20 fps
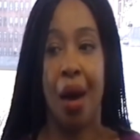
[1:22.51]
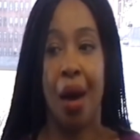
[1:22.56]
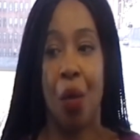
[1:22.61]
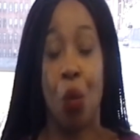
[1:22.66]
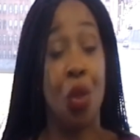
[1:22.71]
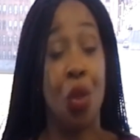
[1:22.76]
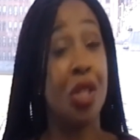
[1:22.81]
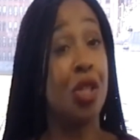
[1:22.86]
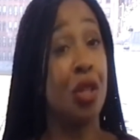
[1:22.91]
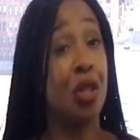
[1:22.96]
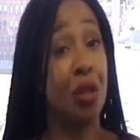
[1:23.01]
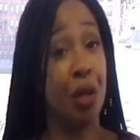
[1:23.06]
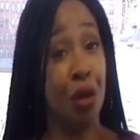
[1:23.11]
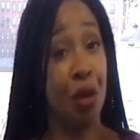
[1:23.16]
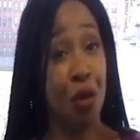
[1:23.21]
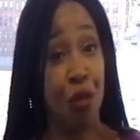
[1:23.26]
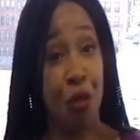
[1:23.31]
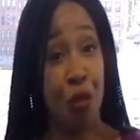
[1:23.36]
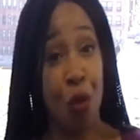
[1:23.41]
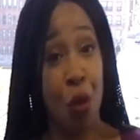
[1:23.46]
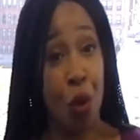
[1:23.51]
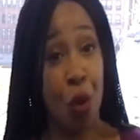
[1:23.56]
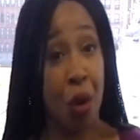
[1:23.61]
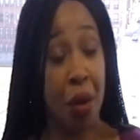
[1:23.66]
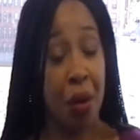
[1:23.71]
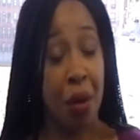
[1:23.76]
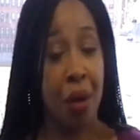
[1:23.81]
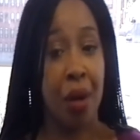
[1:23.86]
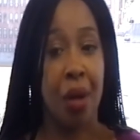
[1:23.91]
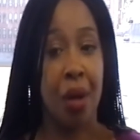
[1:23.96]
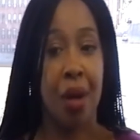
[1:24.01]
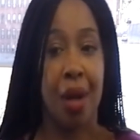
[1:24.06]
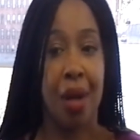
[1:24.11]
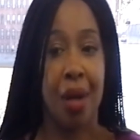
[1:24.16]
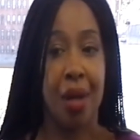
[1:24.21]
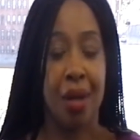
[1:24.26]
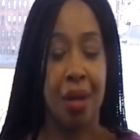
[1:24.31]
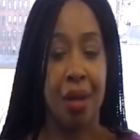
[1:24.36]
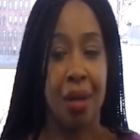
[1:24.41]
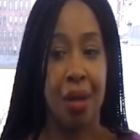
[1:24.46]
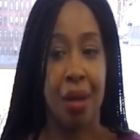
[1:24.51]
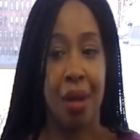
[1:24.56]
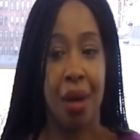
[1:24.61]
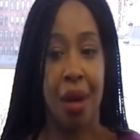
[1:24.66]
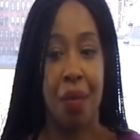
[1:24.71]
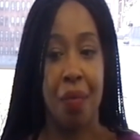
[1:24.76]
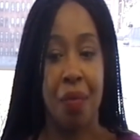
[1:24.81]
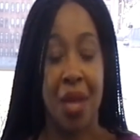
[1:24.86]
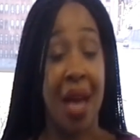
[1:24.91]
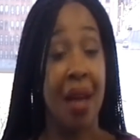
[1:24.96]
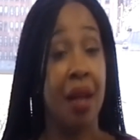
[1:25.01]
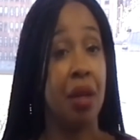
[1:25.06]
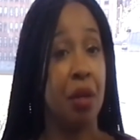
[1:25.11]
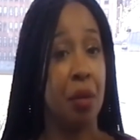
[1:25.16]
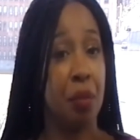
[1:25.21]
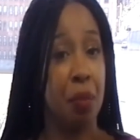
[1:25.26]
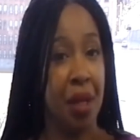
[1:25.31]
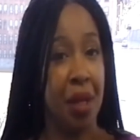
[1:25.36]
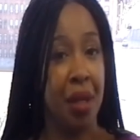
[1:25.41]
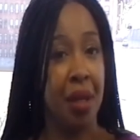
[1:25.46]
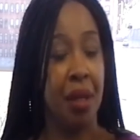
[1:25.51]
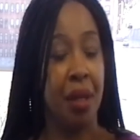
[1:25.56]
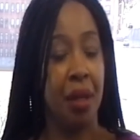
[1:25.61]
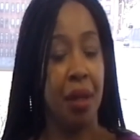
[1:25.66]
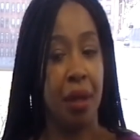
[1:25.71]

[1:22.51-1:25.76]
what to look for, and that could be